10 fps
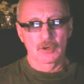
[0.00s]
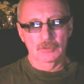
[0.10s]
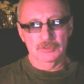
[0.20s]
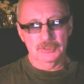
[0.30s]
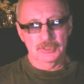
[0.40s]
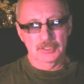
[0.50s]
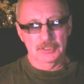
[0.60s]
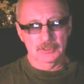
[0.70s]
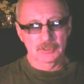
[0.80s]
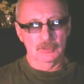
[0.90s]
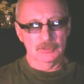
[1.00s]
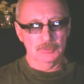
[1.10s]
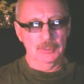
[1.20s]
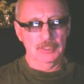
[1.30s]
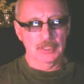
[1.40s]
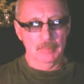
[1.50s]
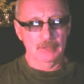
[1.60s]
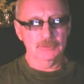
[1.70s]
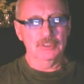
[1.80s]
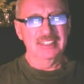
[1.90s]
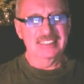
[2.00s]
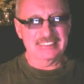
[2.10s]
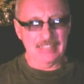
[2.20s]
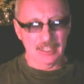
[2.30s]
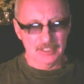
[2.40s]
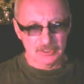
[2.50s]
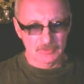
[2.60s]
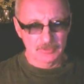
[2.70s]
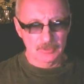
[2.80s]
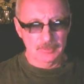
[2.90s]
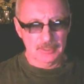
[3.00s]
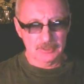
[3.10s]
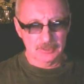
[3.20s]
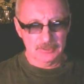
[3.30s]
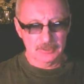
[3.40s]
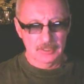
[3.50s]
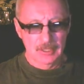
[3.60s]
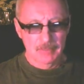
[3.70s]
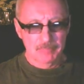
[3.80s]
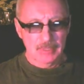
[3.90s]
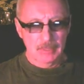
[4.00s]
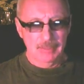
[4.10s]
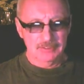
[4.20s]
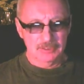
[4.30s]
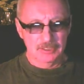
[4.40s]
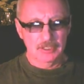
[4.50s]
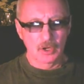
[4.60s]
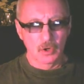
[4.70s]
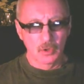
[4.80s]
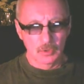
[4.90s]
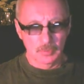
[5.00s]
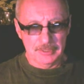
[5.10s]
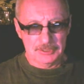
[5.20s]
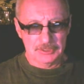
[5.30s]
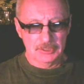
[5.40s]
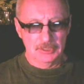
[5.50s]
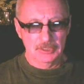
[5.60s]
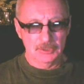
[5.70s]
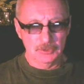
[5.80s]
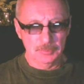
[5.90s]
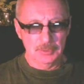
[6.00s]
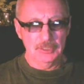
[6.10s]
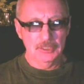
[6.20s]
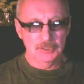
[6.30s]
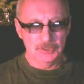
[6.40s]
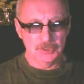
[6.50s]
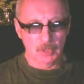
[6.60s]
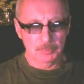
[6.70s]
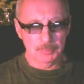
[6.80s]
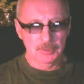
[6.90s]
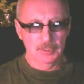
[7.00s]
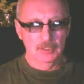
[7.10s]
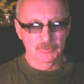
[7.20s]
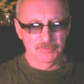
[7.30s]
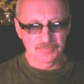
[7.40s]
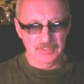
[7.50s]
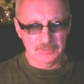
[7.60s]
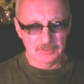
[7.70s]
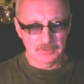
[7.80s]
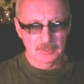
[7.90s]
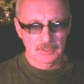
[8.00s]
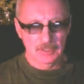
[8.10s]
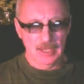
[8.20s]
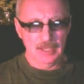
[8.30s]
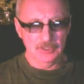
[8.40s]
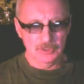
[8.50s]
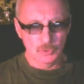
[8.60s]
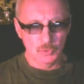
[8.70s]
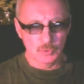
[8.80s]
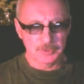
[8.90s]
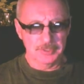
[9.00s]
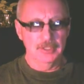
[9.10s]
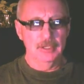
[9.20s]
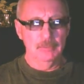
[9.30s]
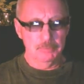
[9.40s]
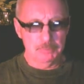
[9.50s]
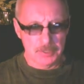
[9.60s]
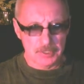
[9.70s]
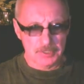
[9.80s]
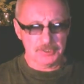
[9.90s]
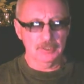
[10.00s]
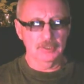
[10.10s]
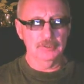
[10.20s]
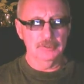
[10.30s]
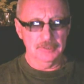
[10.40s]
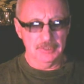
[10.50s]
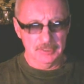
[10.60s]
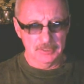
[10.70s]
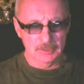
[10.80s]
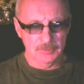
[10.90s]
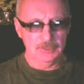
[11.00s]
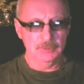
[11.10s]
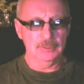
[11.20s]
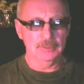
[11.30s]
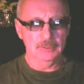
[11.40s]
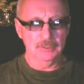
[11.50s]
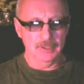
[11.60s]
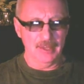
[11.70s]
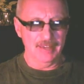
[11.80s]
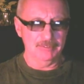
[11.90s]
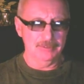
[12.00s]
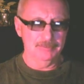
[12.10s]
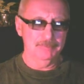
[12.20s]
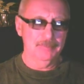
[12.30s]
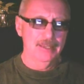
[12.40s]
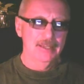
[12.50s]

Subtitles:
don't think, don't speak about size of your muscles, but think always to be top fit on your personal individual level.